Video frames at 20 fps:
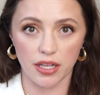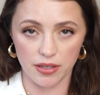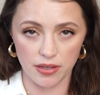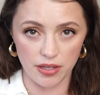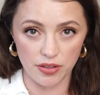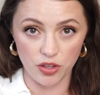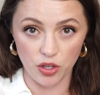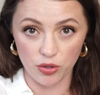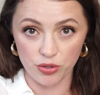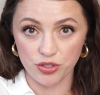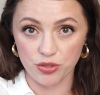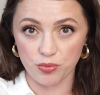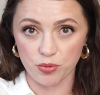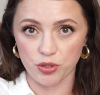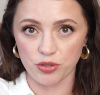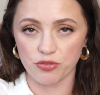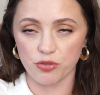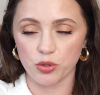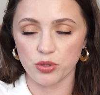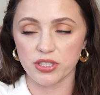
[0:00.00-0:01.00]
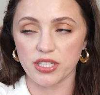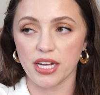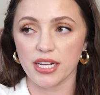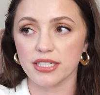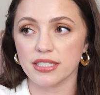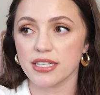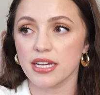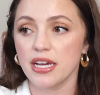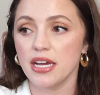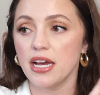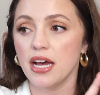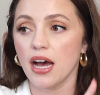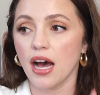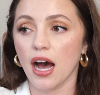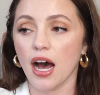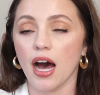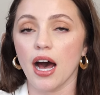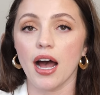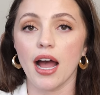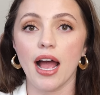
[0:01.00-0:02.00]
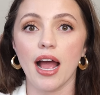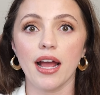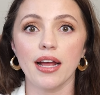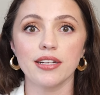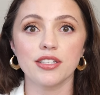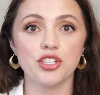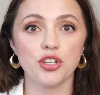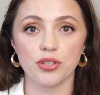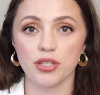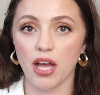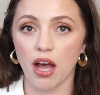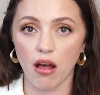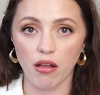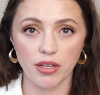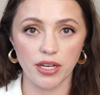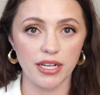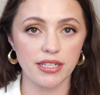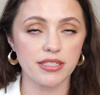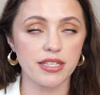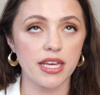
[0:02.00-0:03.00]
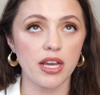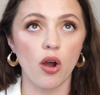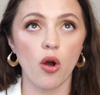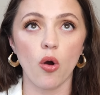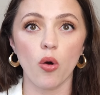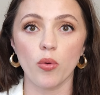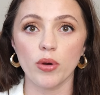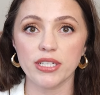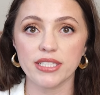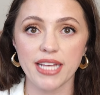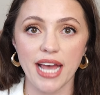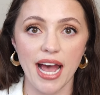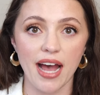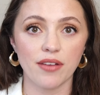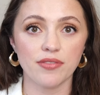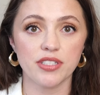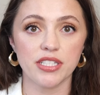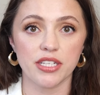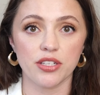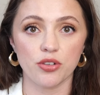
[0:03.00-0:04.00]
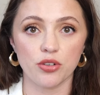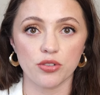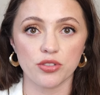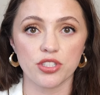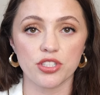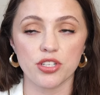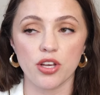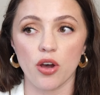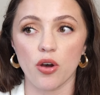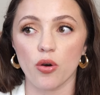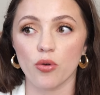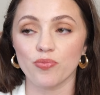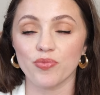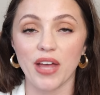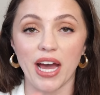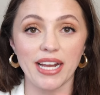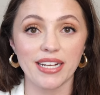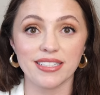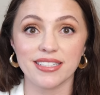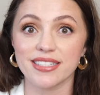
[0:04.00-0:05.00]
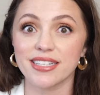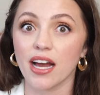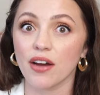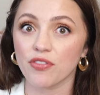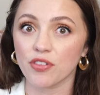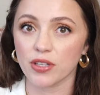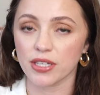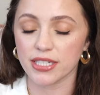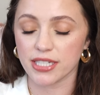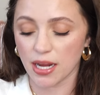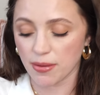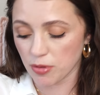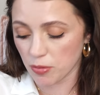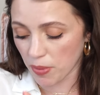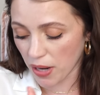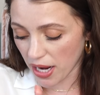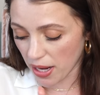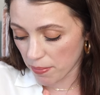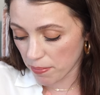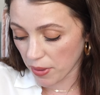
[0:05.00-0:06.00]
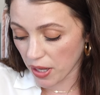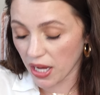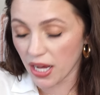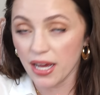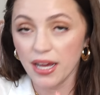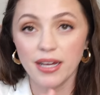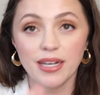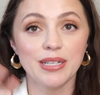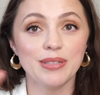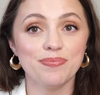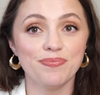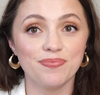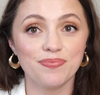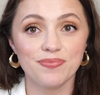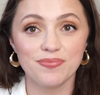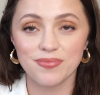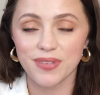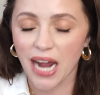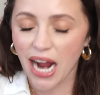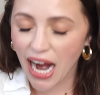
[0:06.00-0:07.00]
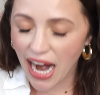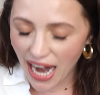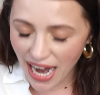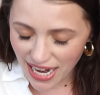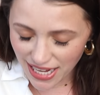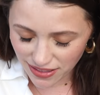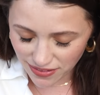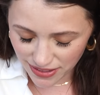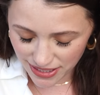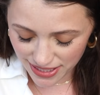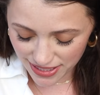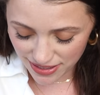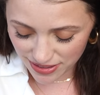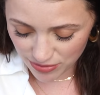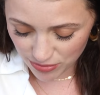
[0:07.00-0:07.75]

and those are for the full size. Uh, during the holidays, they always have deals. So that is definitely a time to buy it. But highly